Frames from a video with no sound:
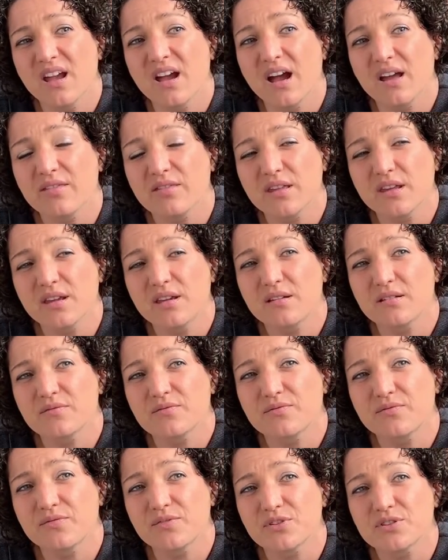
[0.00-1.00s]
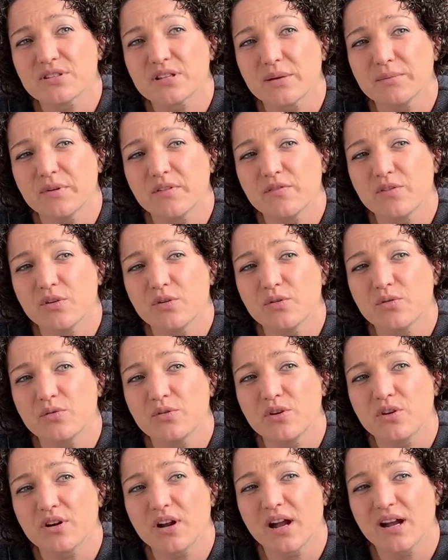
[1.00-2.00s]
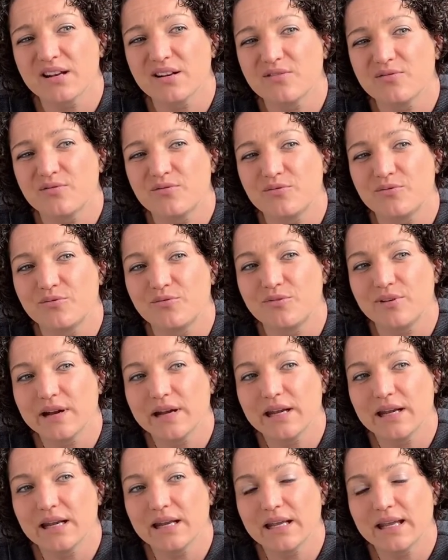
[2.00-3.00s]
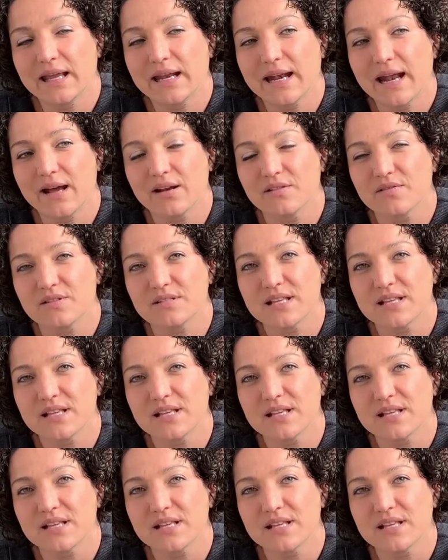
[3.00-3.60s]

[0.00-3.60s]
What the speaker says: I think for some of you, you're kind of ready to get out of this